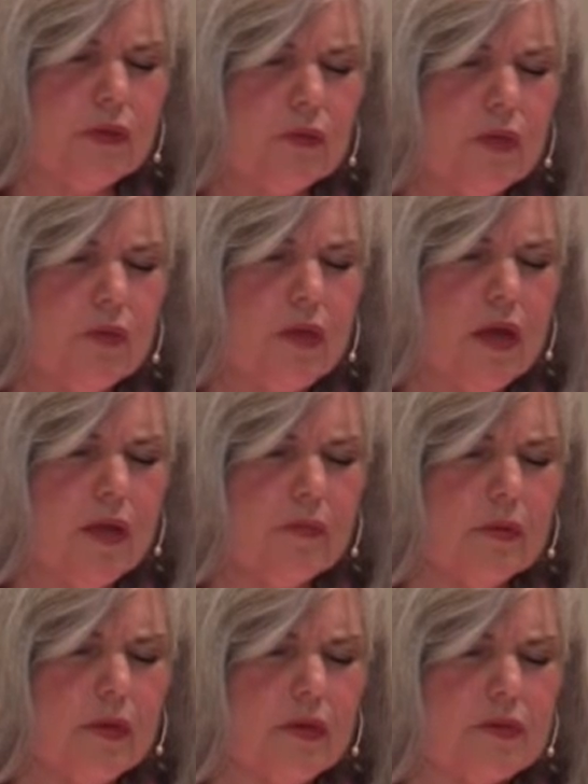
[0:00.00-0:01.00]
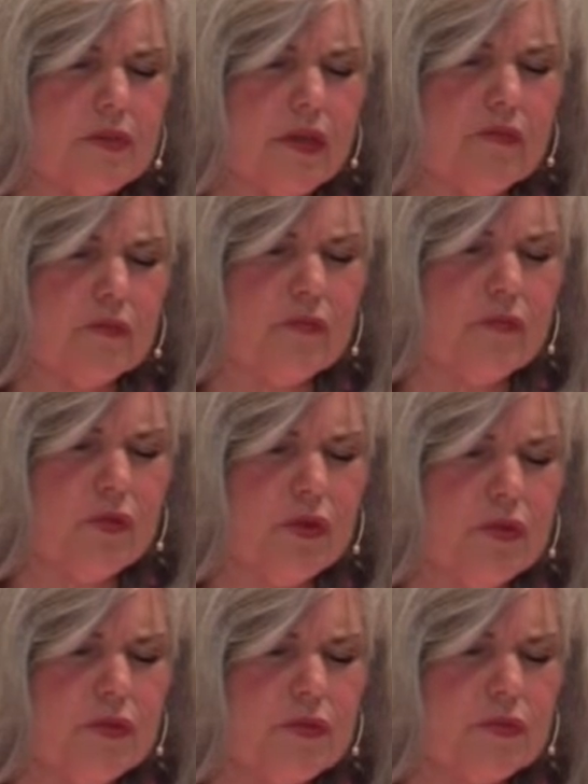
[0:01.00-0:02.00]
that we would humble ourselves before
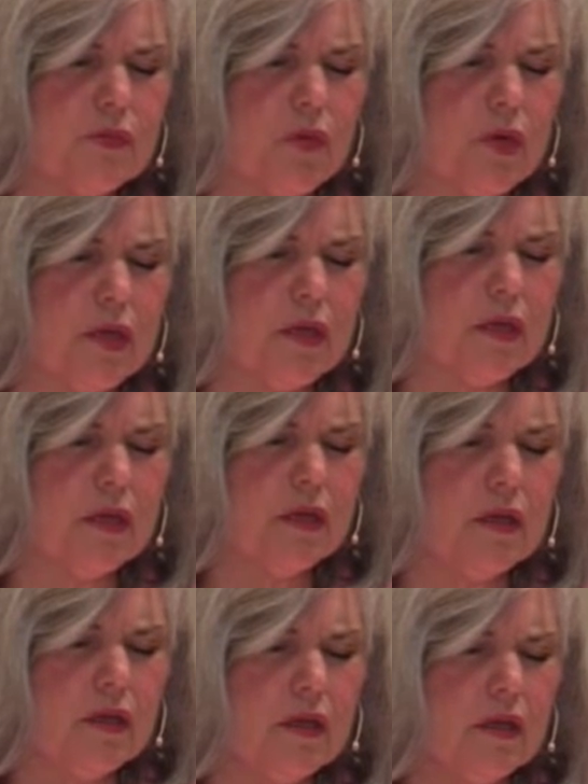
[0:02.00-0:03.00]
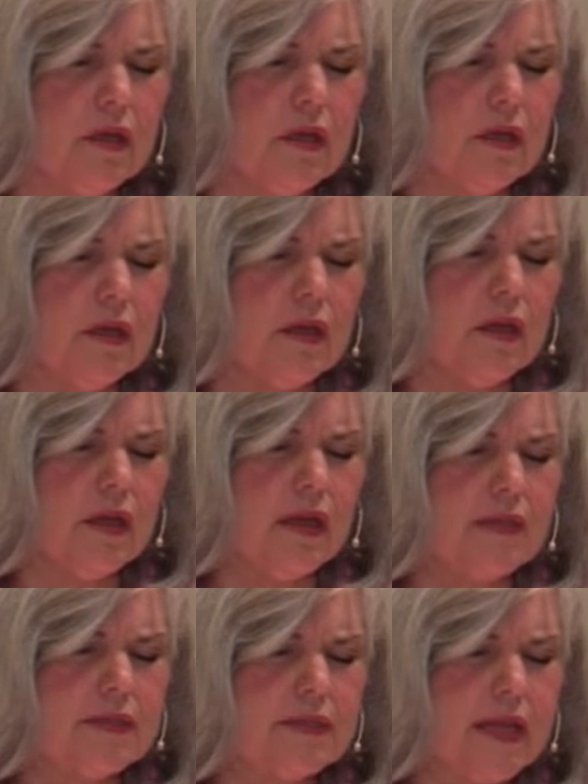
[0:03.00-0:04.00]
you this morning
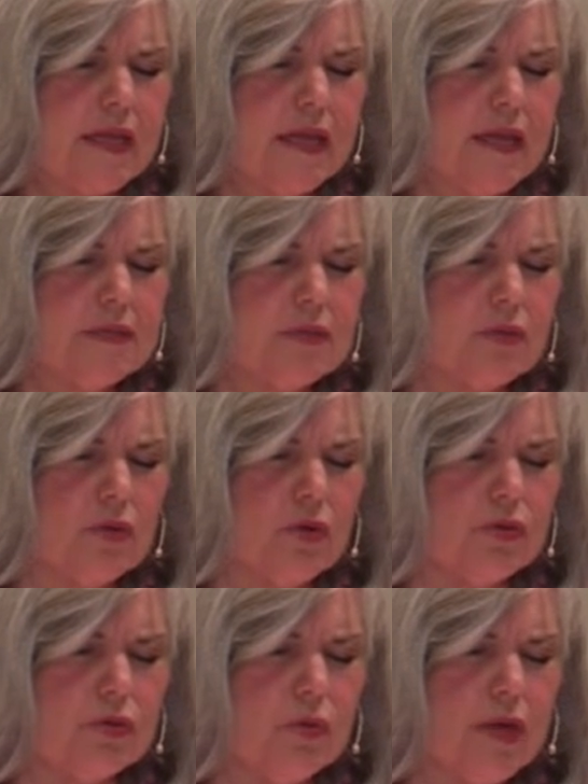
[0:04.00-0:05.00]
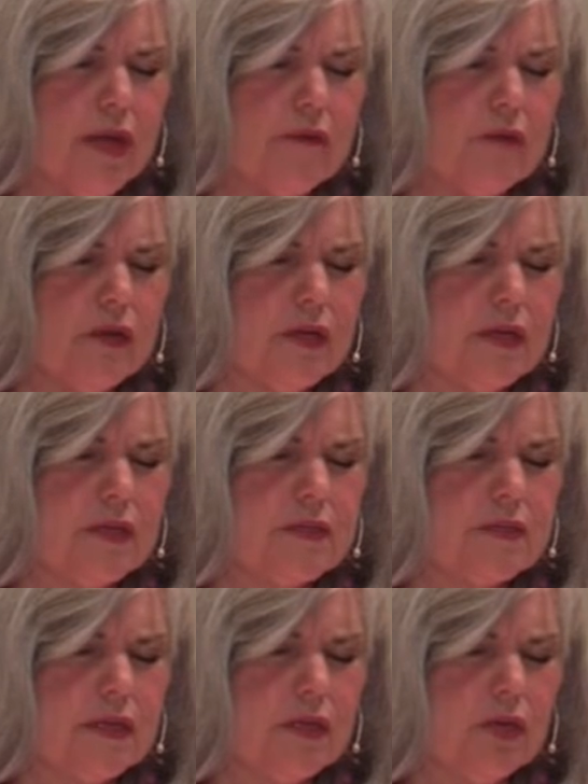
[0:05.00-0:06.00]
and say, Yes, Lord, to whatever it
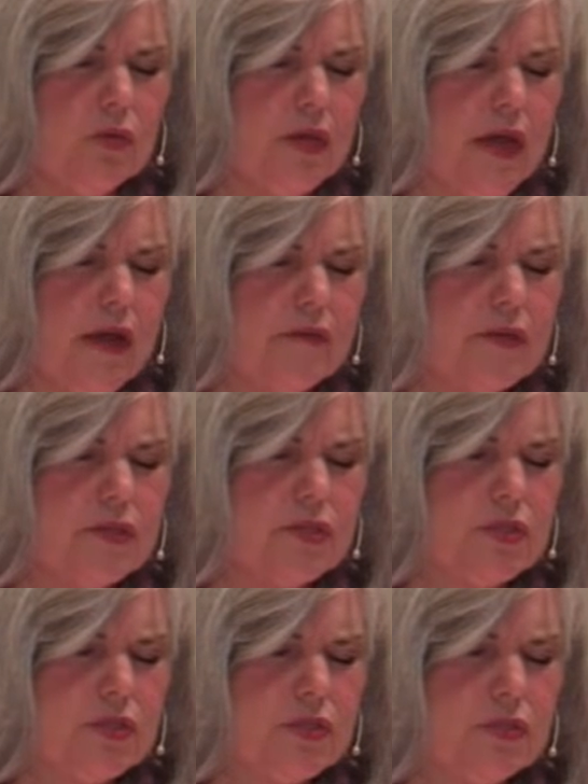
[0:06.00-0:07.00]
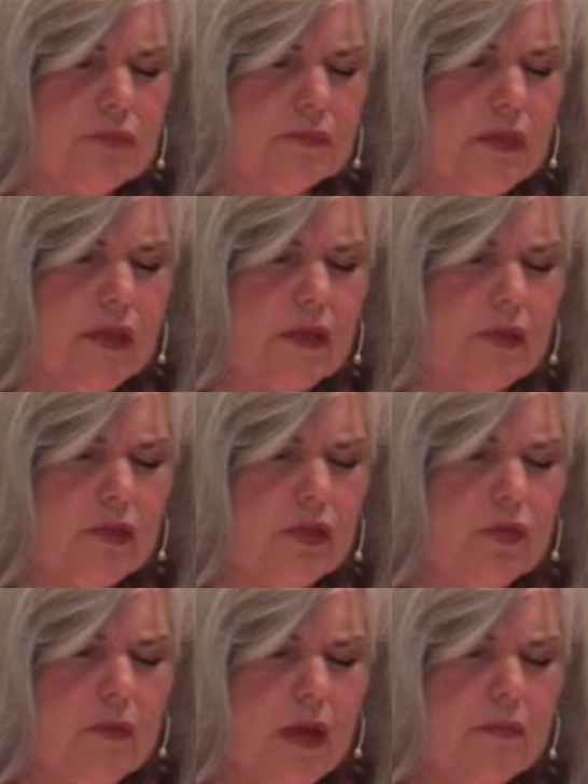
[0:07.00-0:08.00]
is that you would have us to do, that
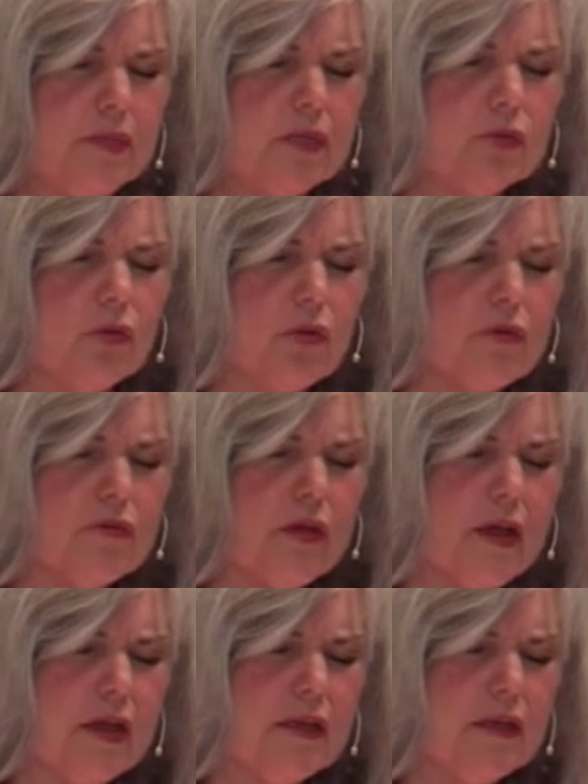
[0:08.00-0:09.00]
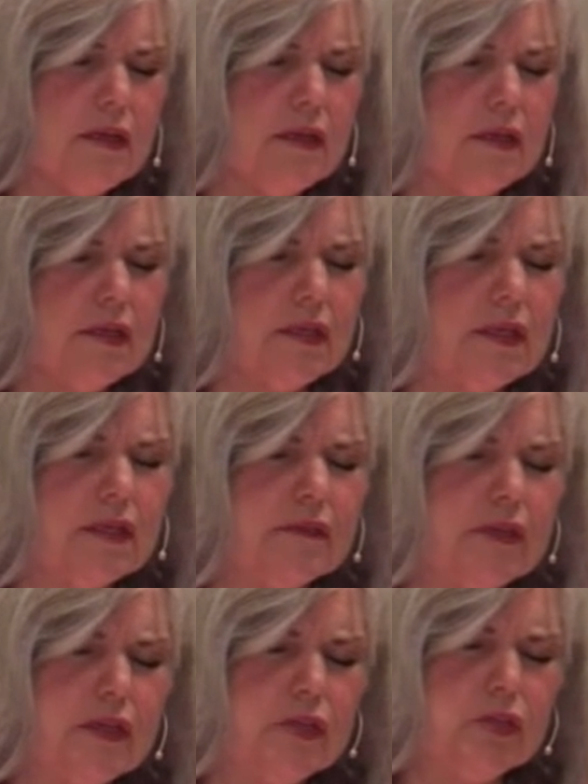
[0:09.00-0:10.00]
you might be glorified,
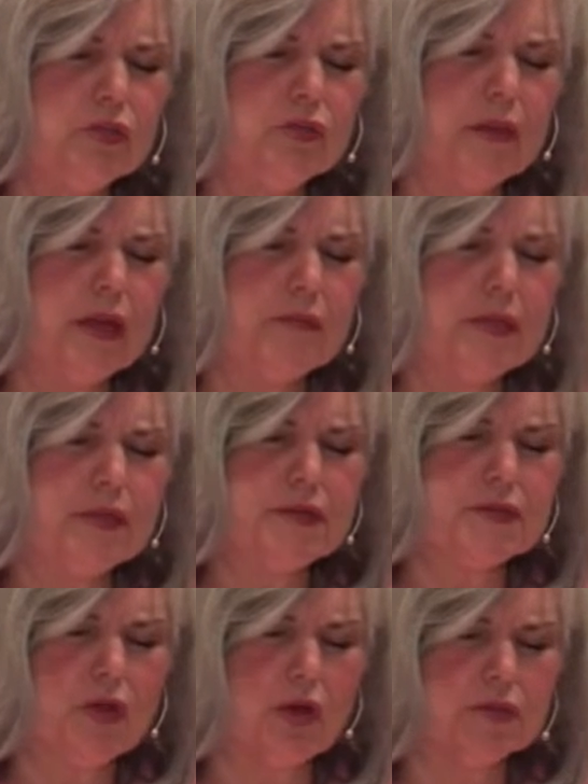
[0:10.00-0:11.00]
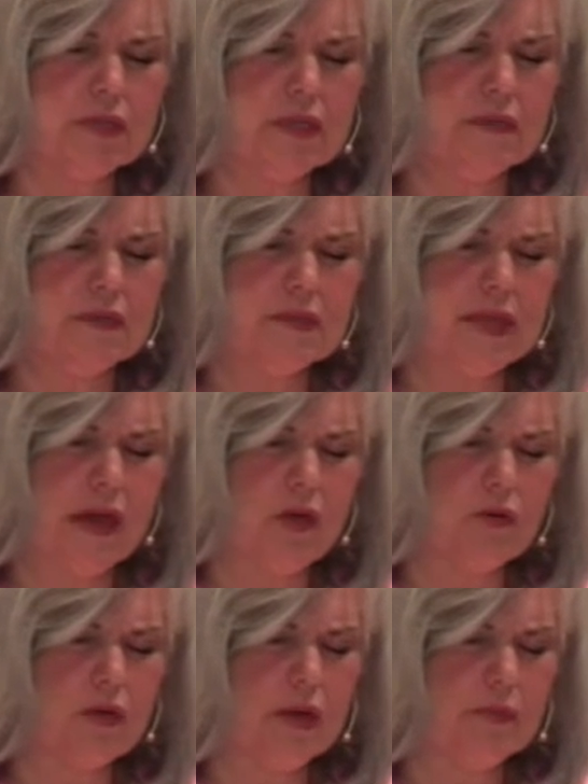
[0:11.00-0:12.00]
that you might be exalted in this
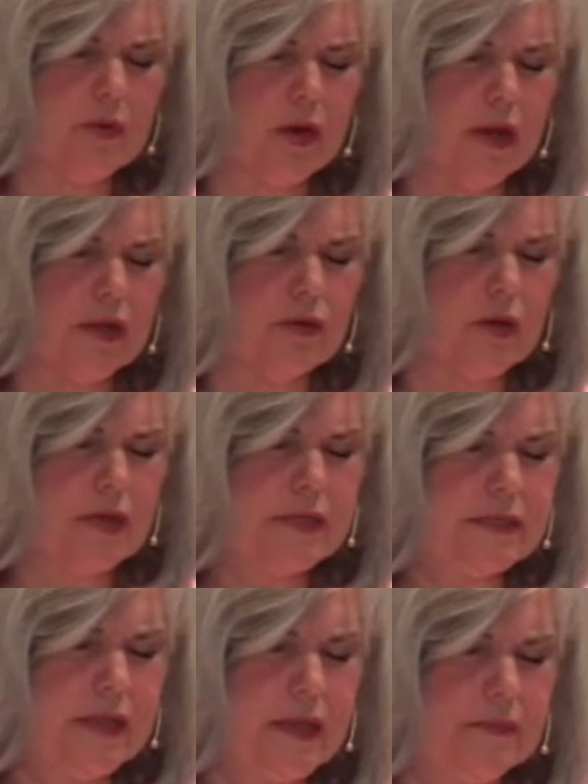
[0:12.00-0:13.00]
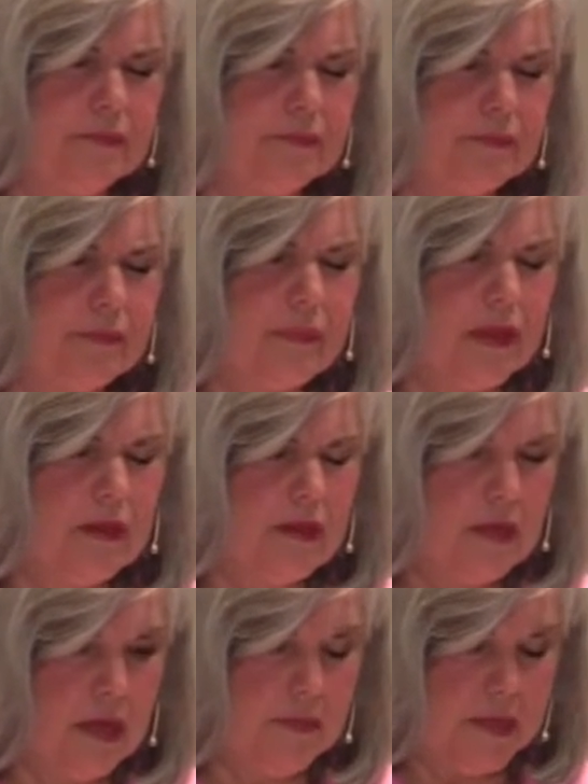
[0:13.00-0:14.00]
hour, I pray in Christ's name.
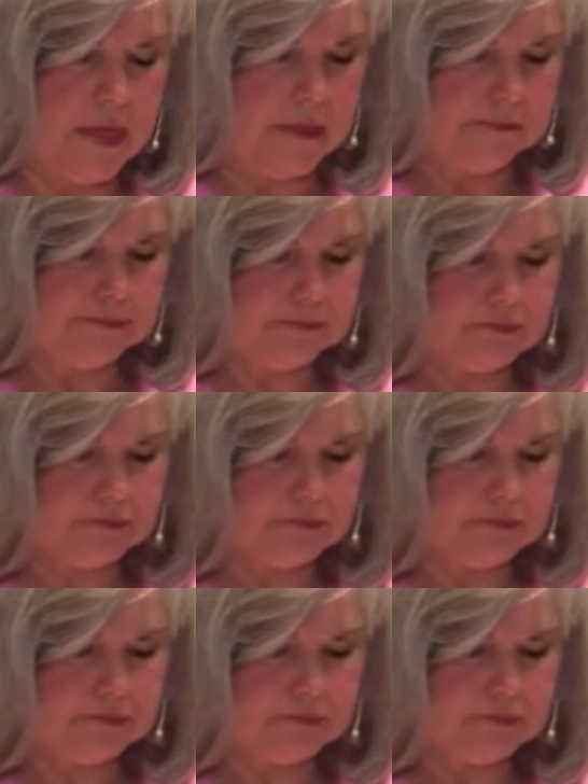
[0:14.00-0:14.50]
Amen.